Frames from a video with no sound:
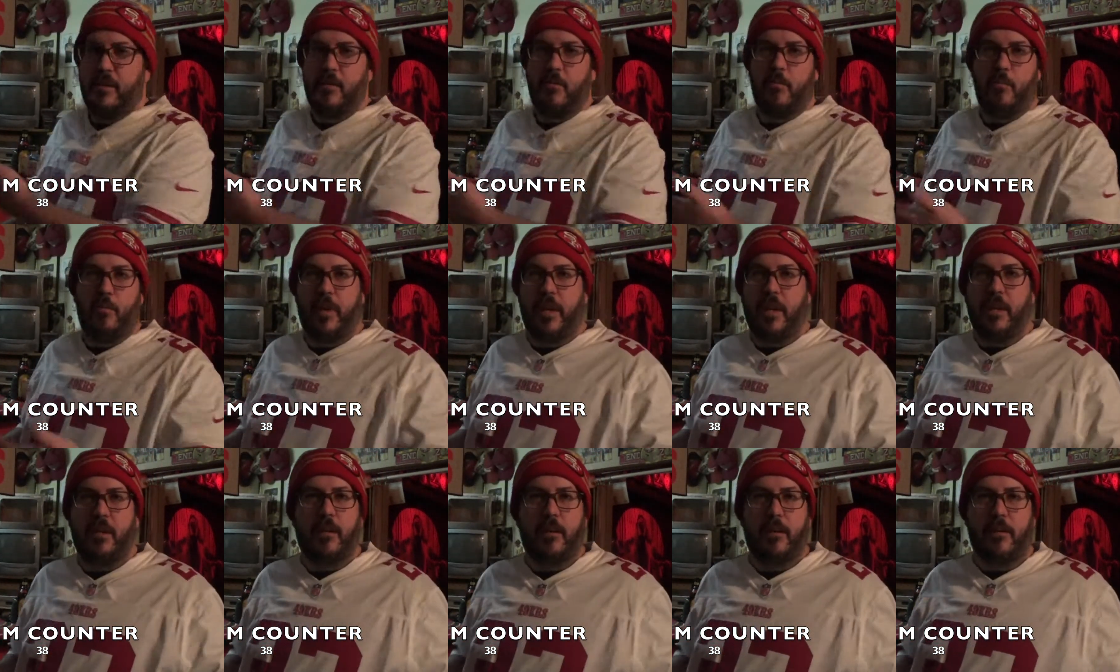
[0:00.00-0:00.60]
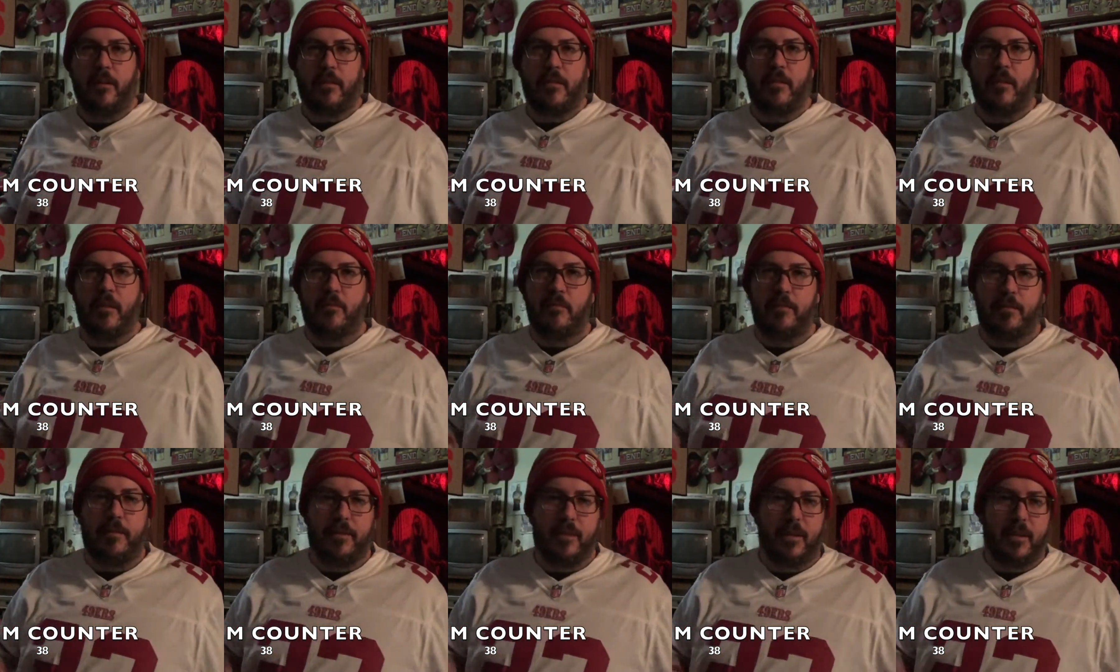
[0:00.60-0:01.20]
the wings and
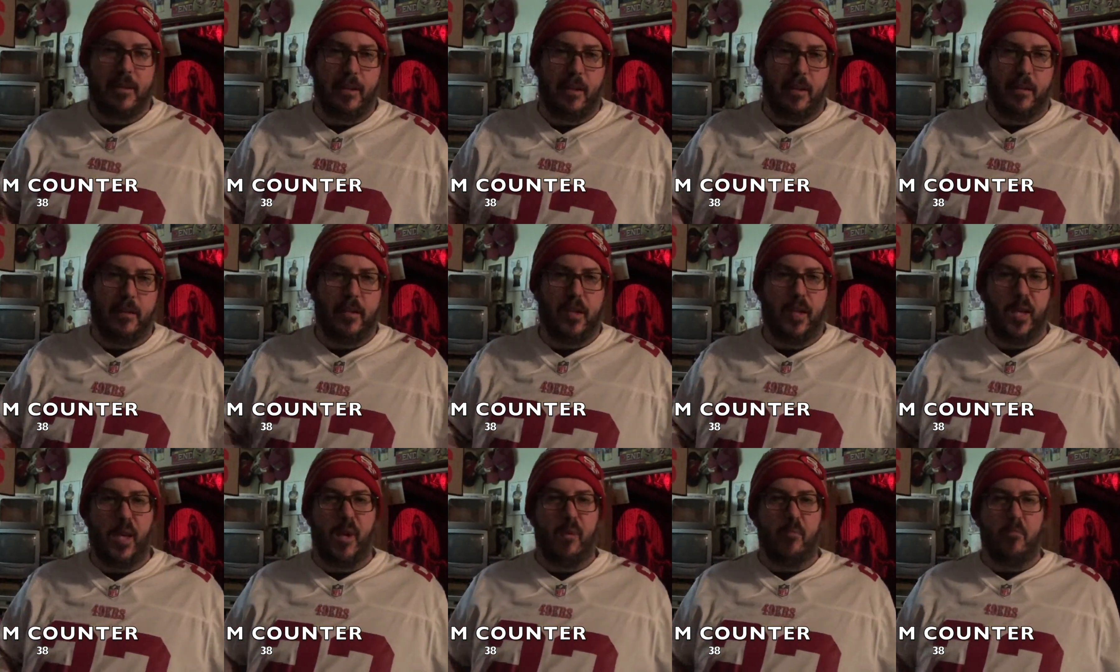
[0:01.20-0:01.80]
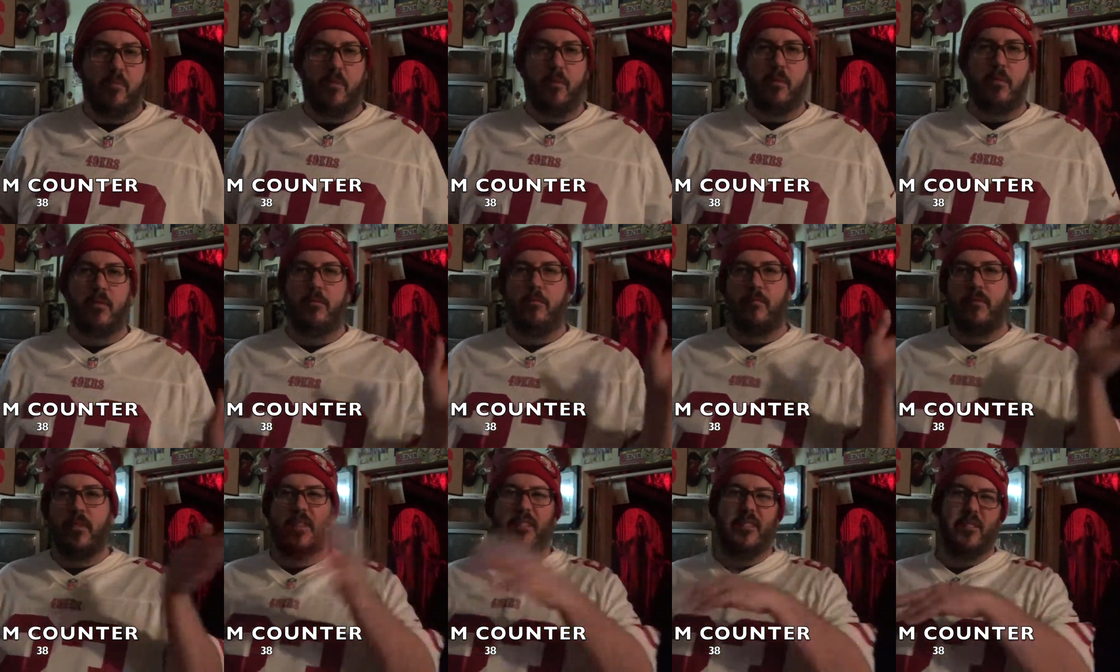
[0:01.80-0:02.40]
everything on camera,
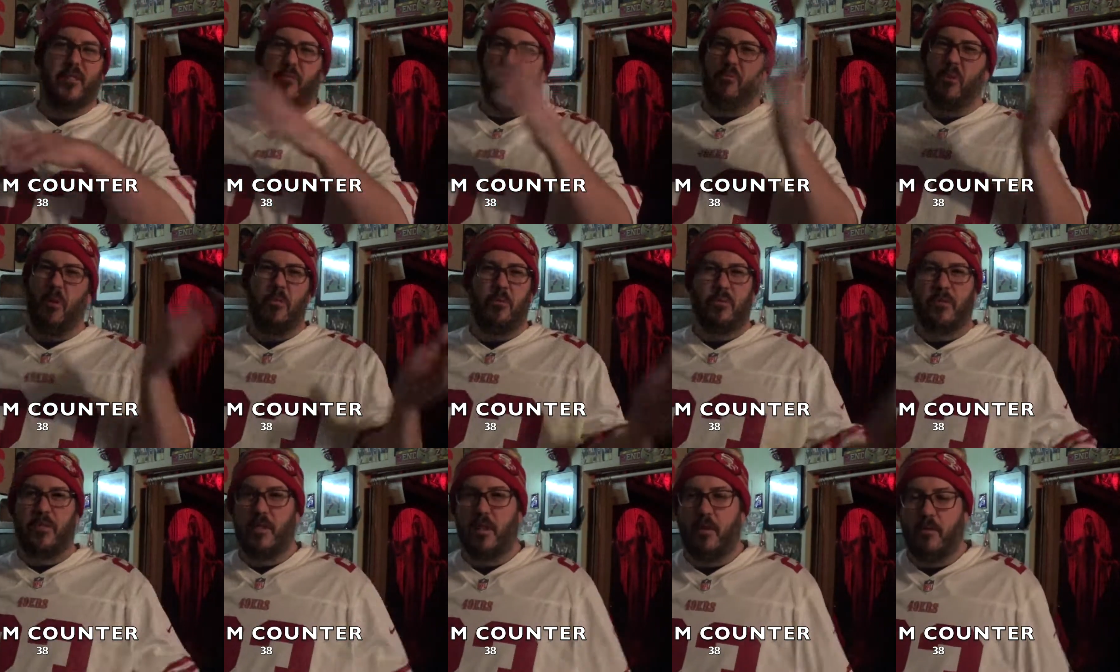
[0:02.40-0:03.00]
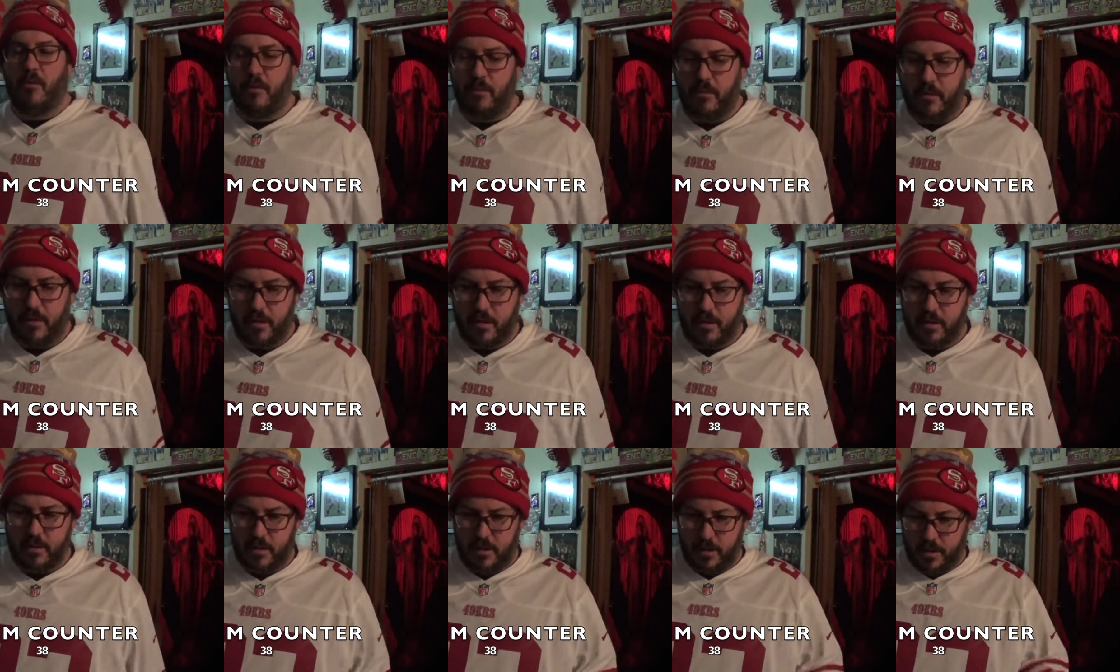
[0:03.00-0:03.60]
and it's gross. No one wants
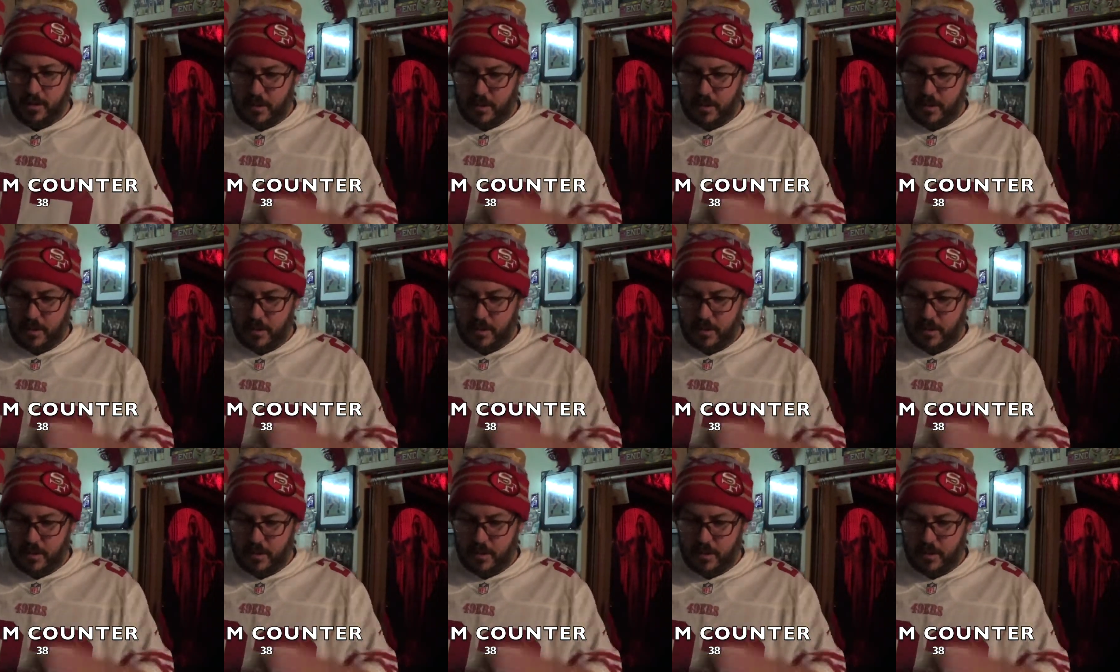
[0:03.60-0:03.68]
to see